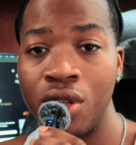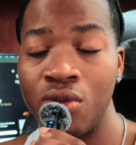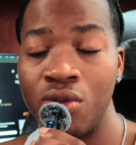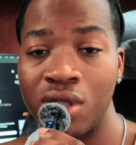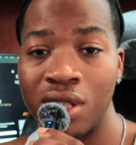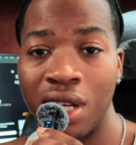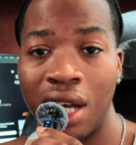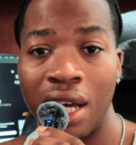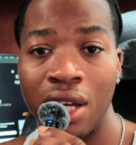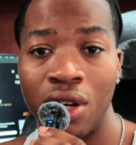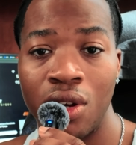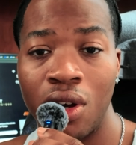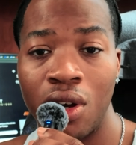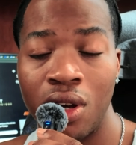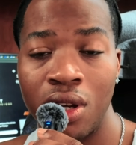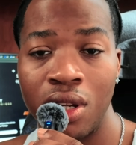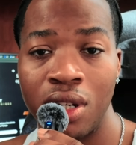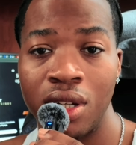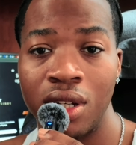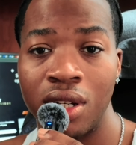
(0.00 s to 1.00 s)
you sign
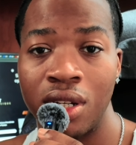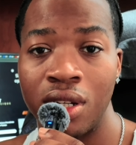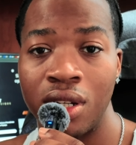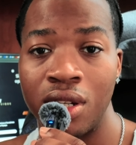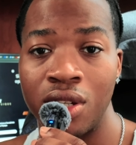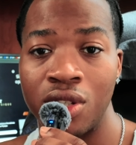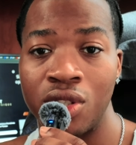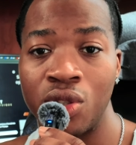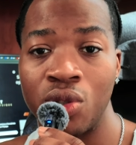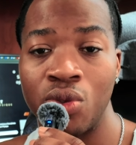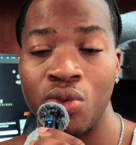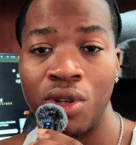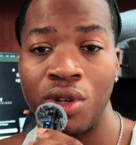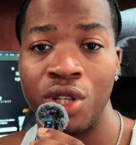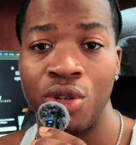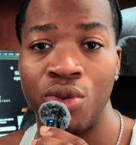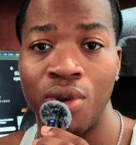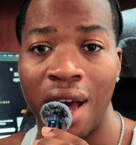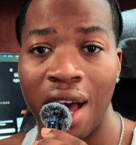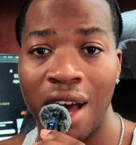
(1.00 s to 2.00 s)
on, the sooner
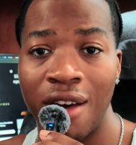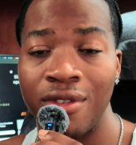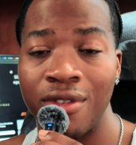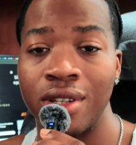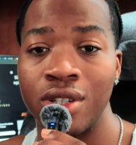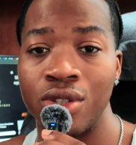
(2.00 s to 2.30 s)
you have